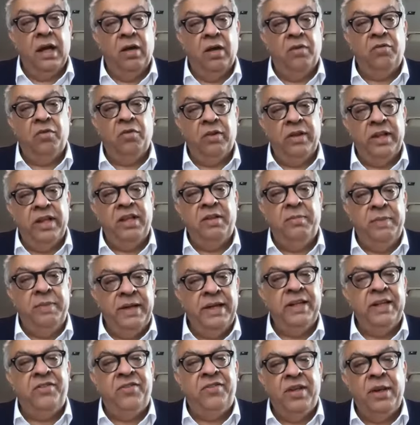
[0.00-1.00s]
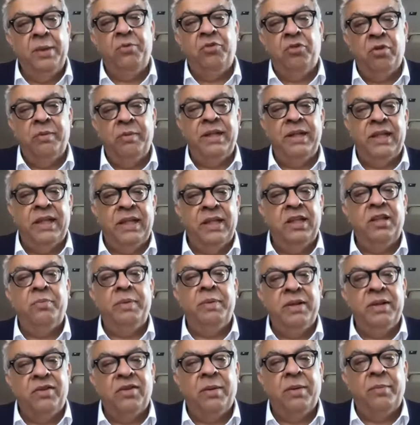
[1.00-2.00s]
So it seems to be that there's
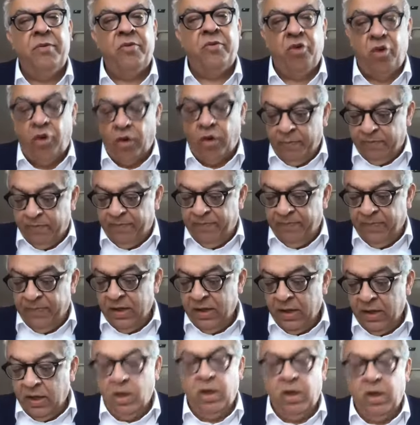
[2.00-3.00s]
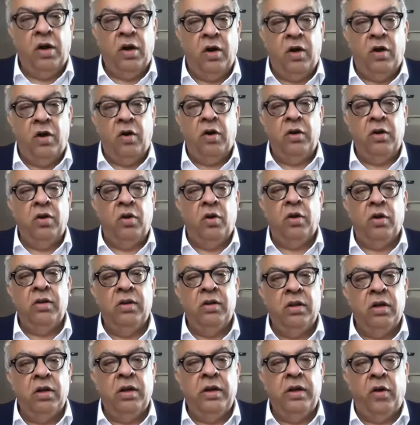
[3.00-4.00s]
been some drop
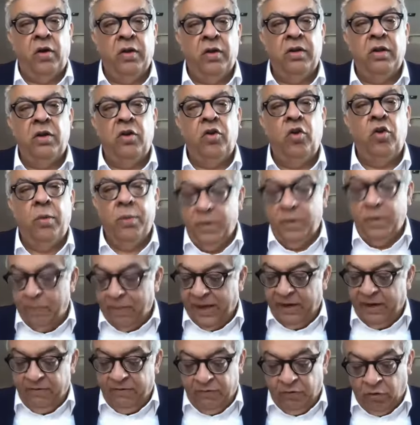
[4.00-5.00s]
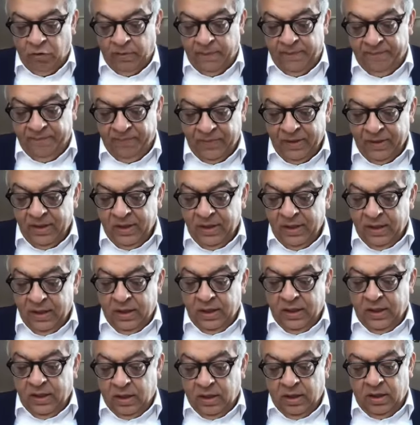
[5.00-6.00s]
on the global platform.
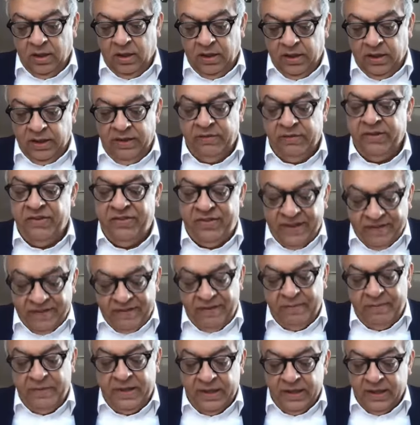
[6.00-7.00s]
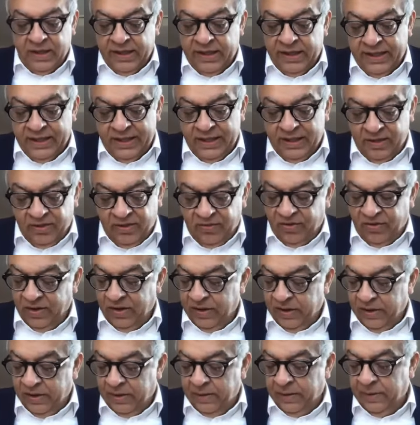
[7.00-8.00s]
There were 7 mega deals.
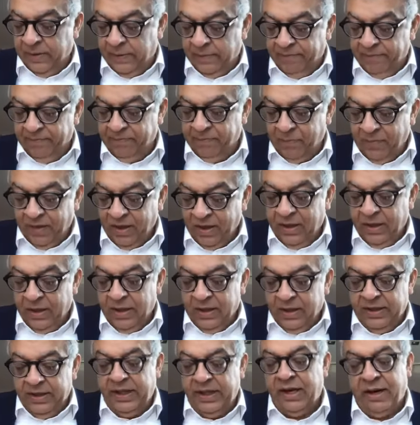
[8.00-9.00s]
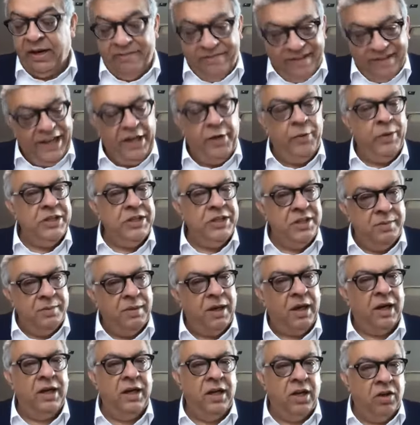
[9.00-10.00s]
There are valuation
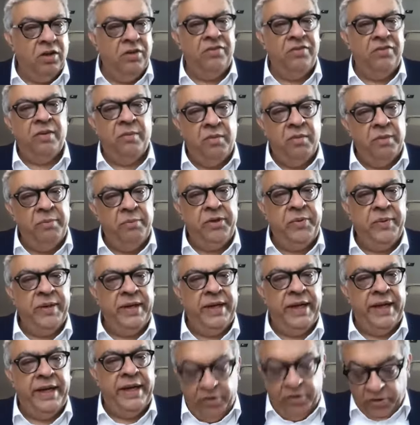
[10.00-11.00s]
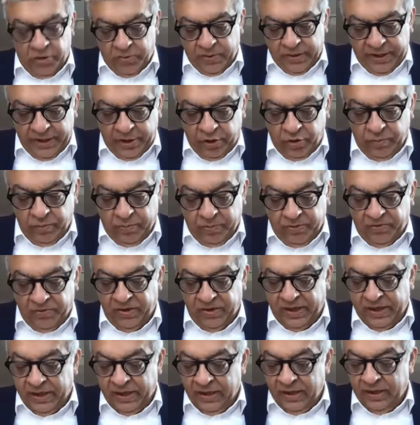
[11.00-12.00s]
markdowns somewhere between 8 to
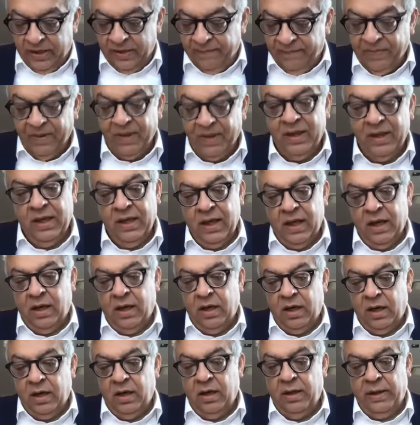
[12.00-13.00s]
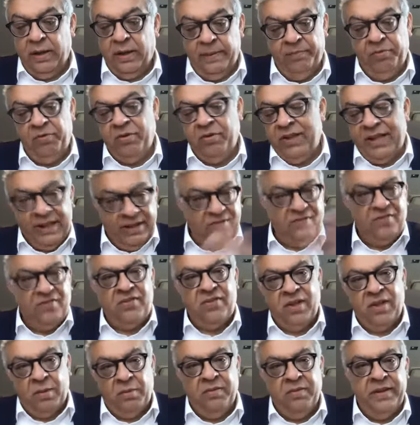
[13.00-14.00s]
22%. So that's
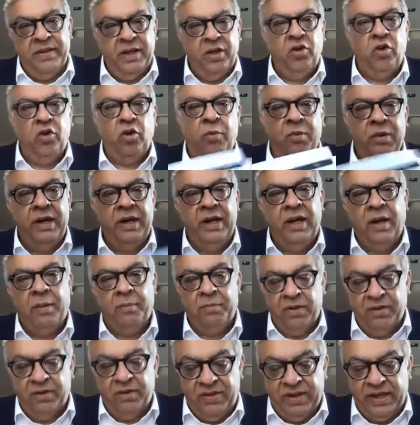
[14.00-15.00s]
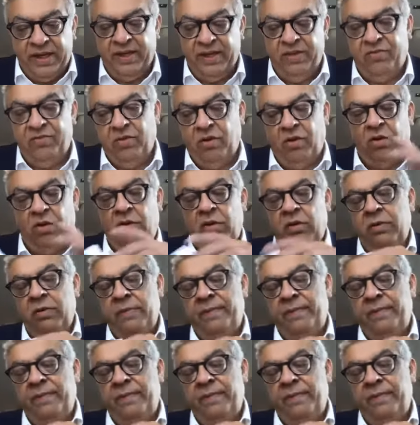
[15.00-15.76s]
some of the global numbers that I saw.